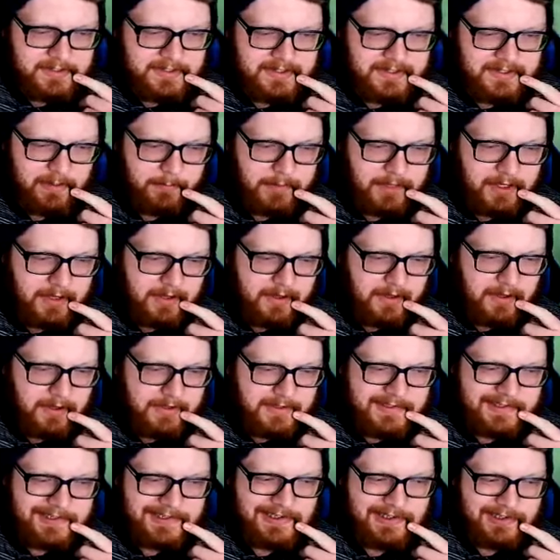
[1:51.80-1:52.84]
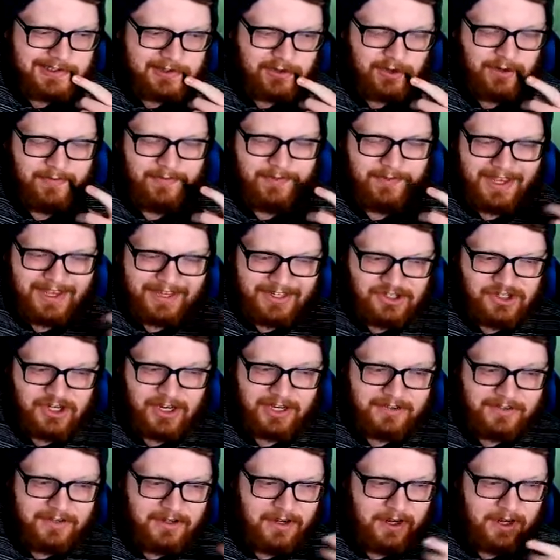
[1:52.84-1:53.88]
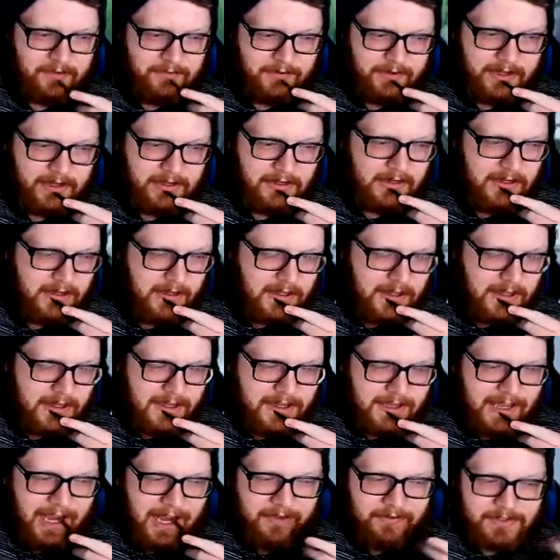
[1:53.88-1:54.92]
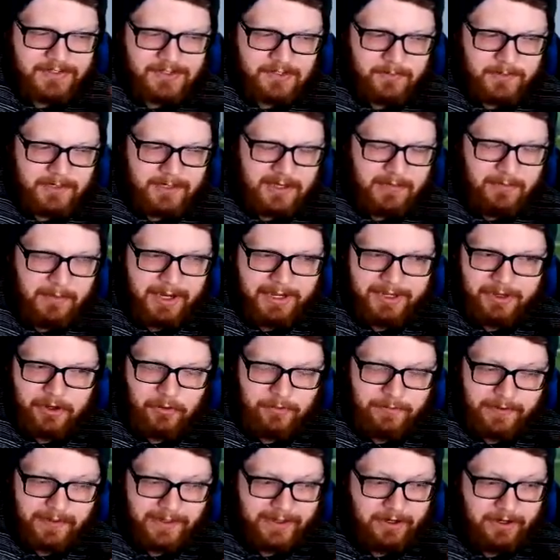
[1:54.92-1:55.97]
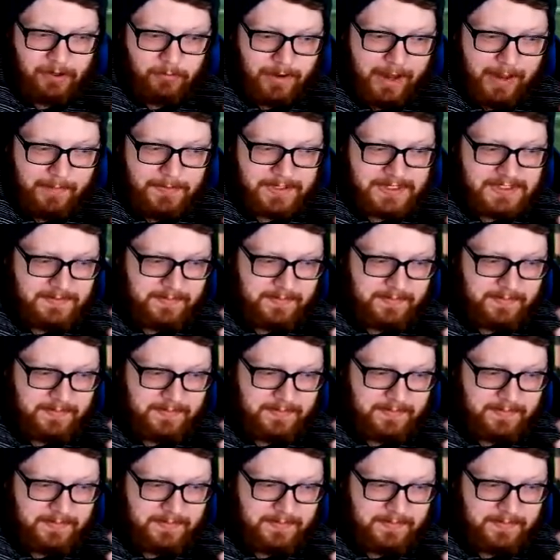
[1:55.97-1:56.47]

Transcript: something to sort of like check the Don fan. Kind of assuming he might go for like a rapid